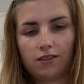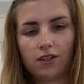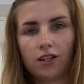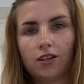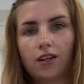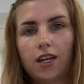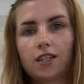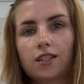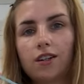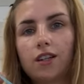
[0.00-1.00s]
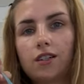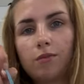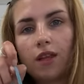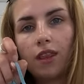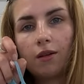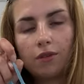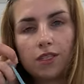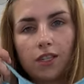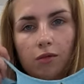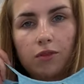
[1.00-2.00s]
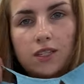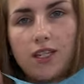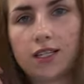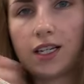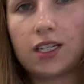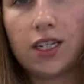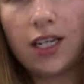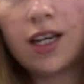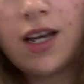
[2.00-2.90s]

I am not know, get distracted, but that was so pretty. It's actually